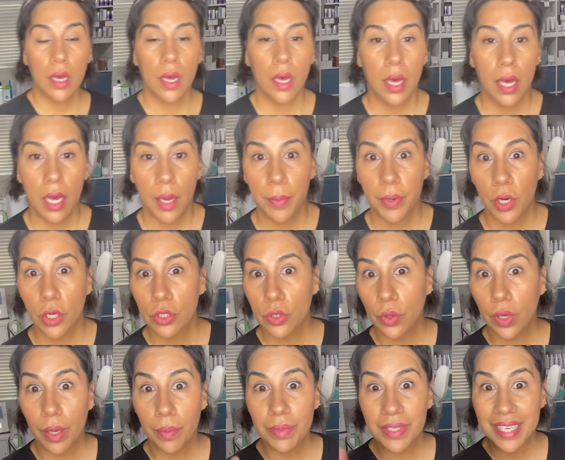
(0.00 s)
It also
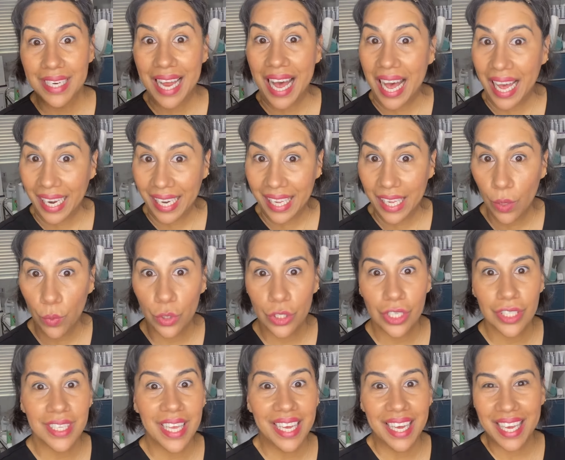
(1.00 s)
comes in Honey, which is
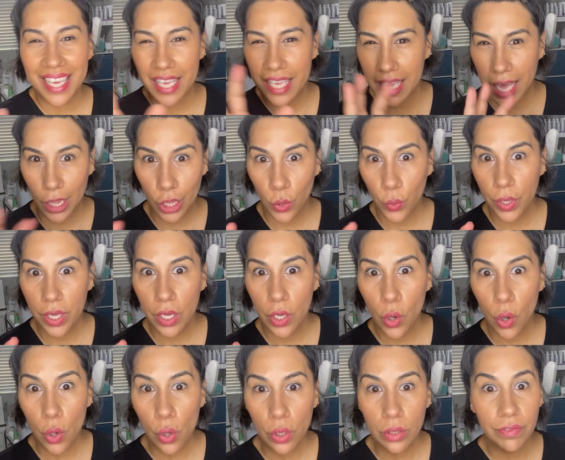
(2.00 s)
like a yellowy
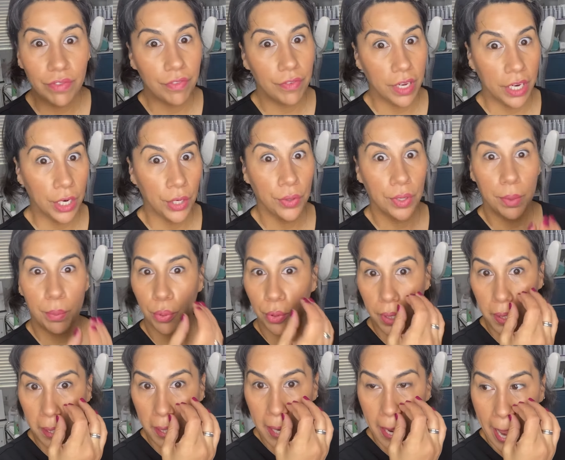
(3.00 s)
gold, very
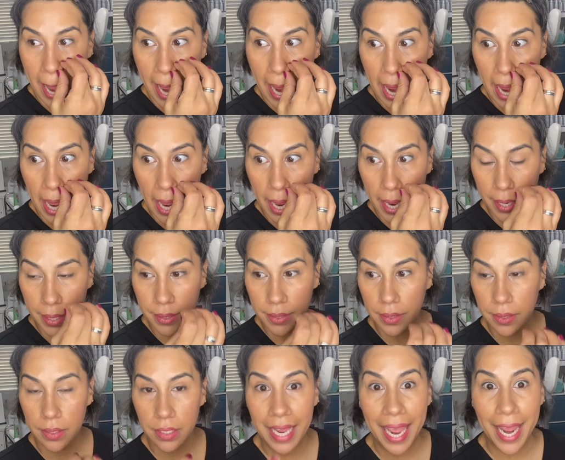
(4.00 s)
pretty,
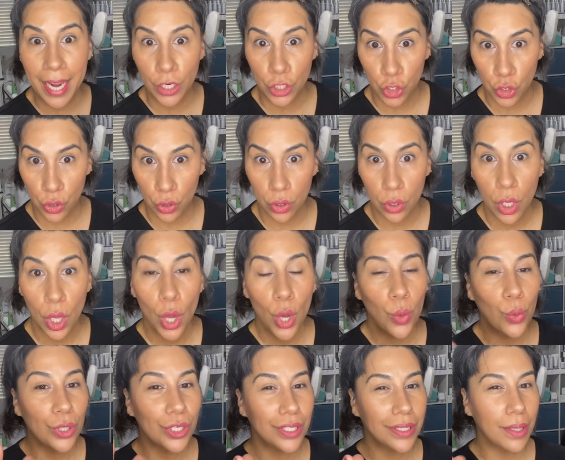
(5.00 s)
and Angel,
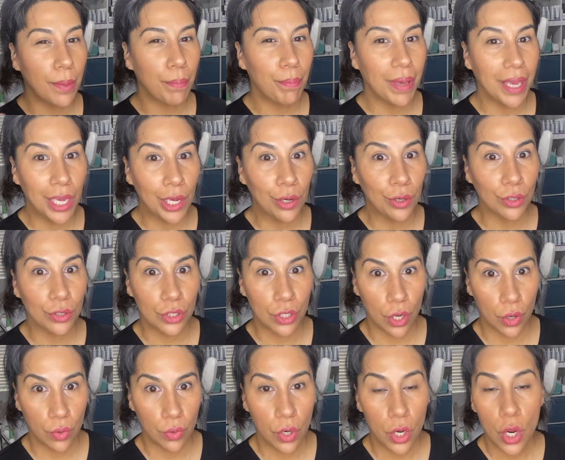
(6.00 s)
which is a pinker
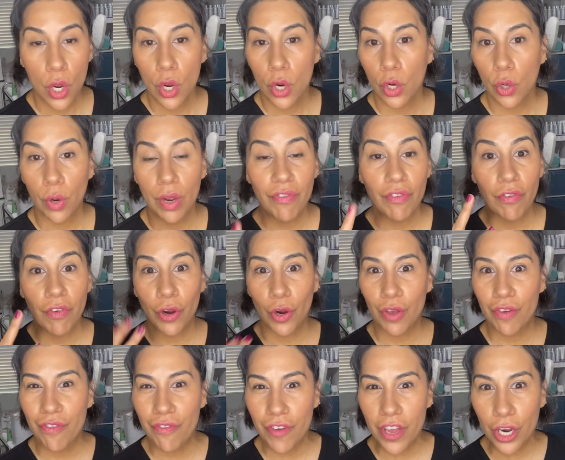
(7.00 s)
tone. Great for very
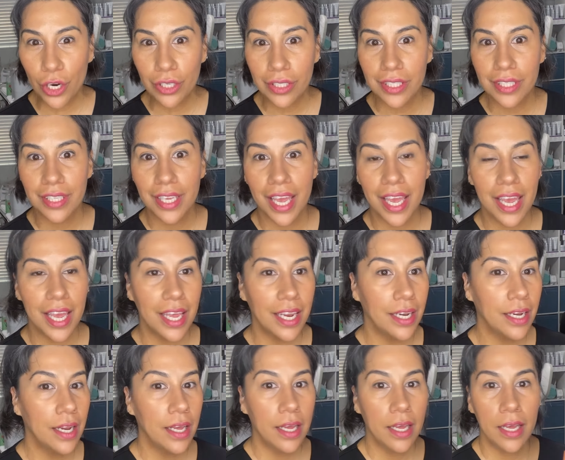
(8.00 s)
fair
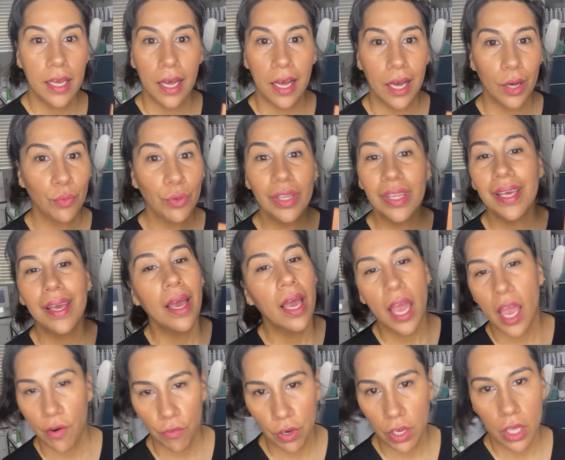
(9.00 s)
skin. Really,
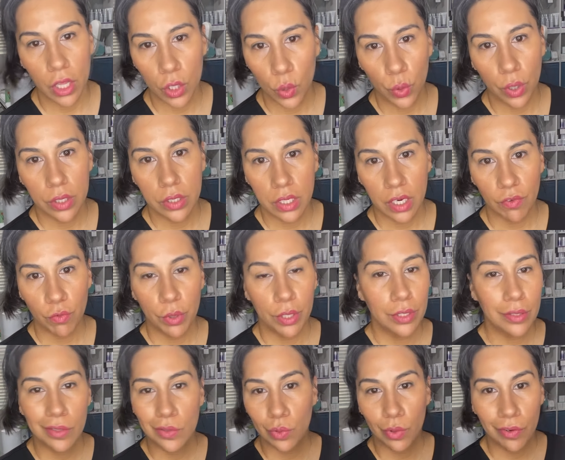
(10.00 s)
every color works and everybody
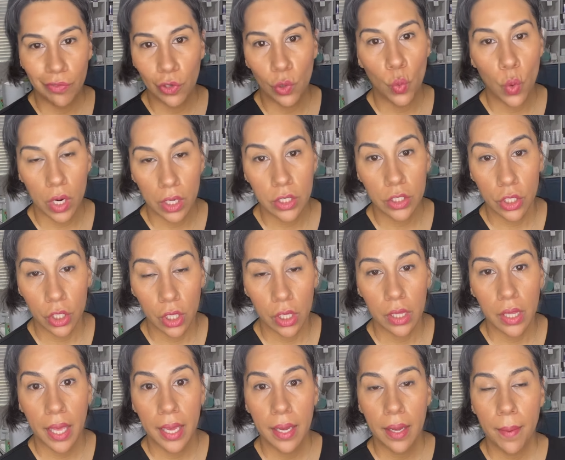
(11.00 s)
says whatever you want it to look
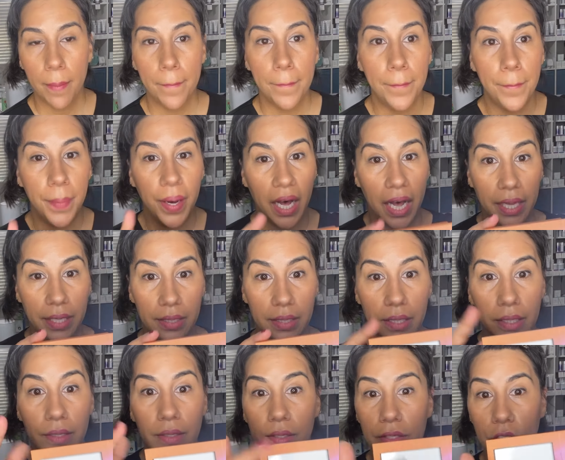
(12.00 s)
like. But,
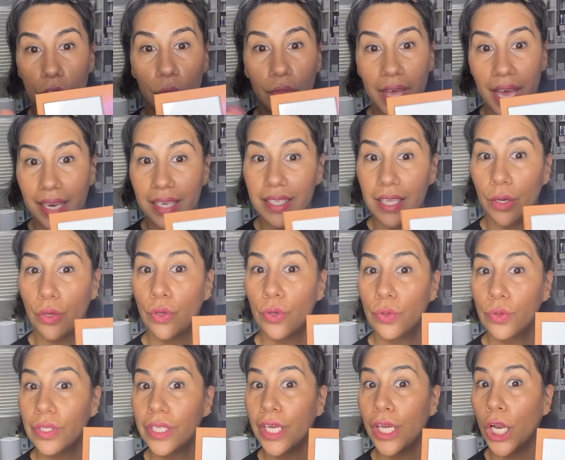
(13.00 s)
so that is how you
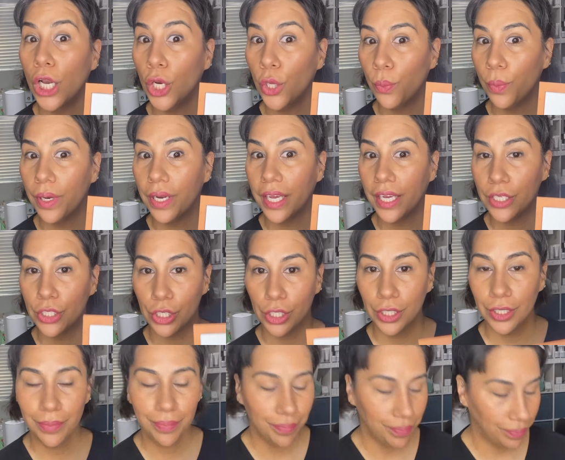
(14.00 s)
use illuminator.